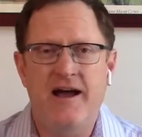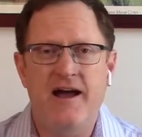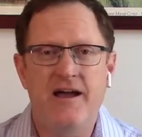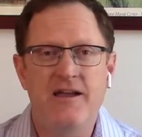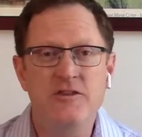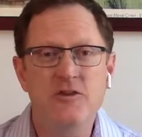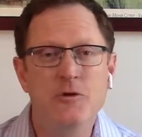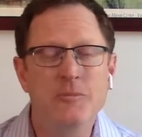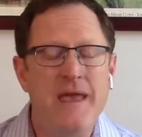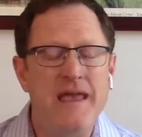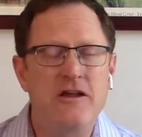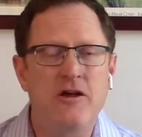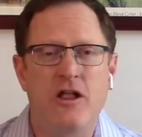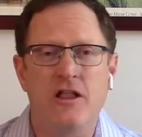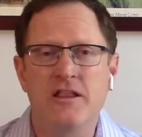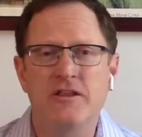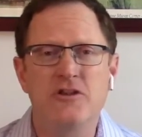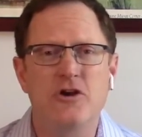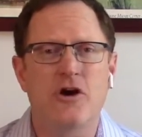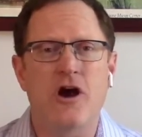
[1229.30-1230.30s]
You may call
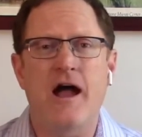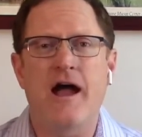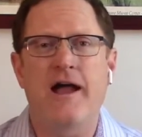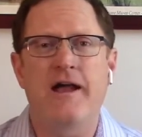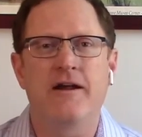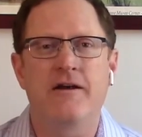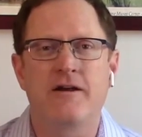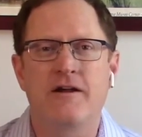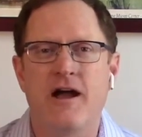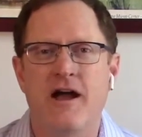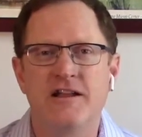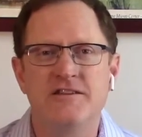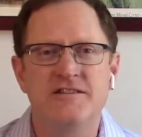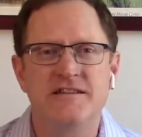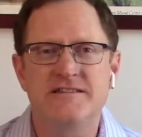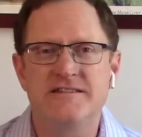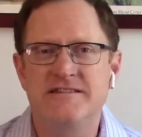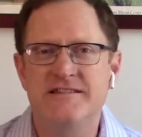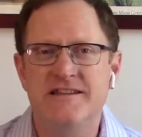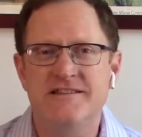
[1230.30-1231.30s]
it your higher
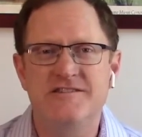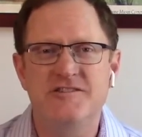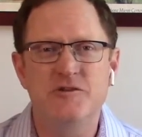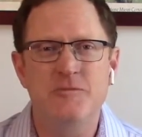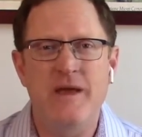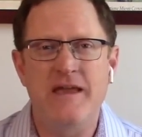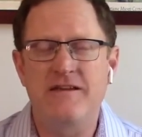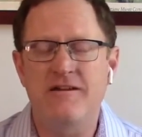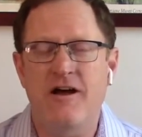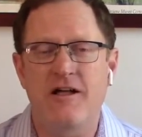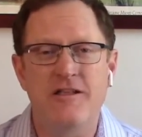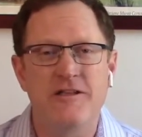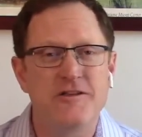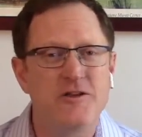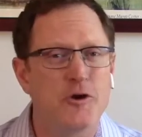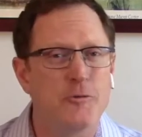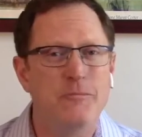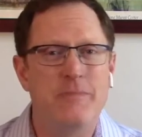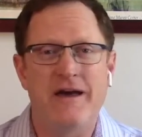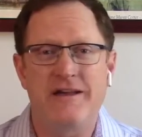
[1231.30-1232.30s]
consciousness. You may call it
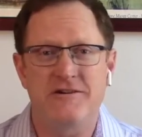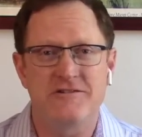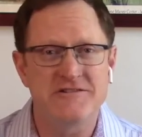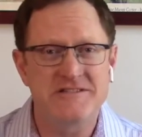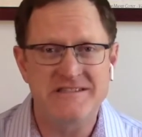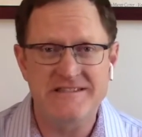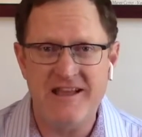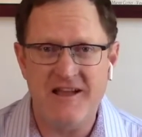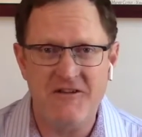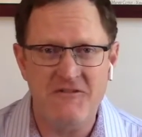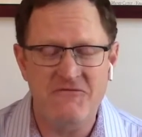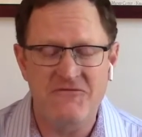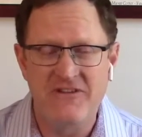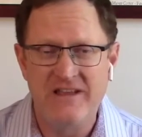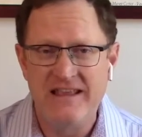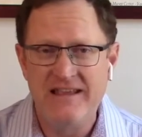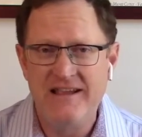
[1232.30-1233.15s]
your better self.